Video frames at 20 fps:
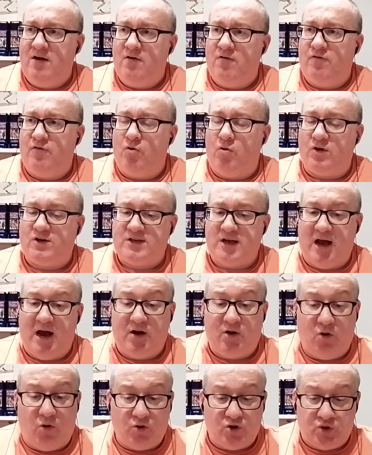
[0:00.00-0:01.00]
folks.
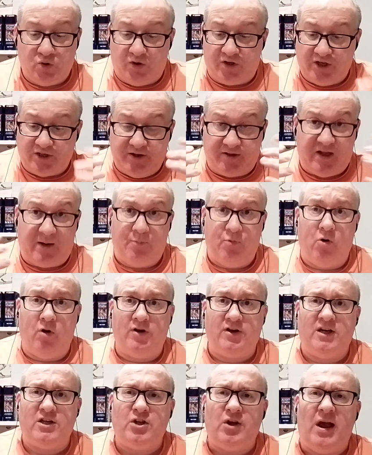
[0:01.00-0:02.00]
And also I'd just like to
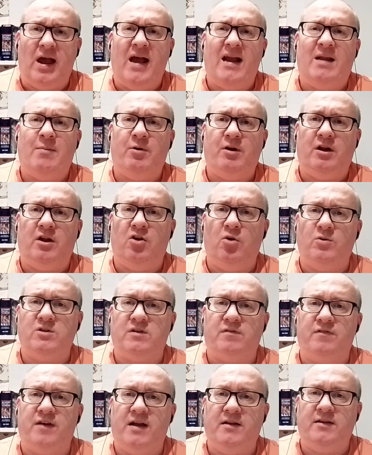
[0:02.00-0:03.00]
apologise to anybody who was
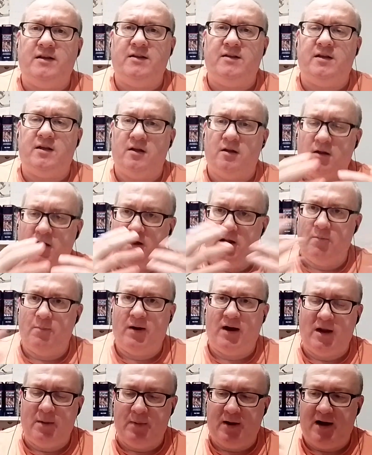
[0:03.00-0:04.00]
offended
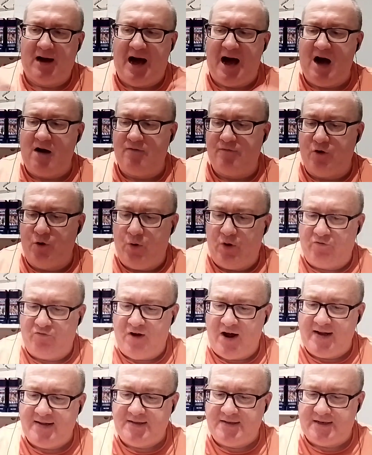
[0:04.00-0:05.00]
by my half-hour
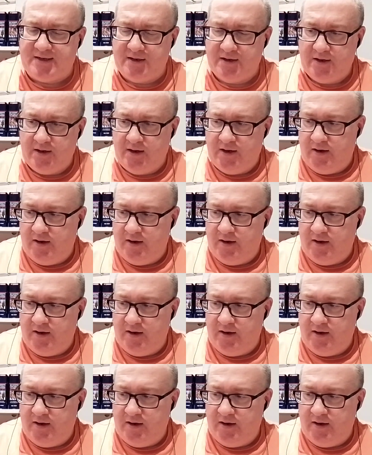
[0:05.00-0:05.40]
rant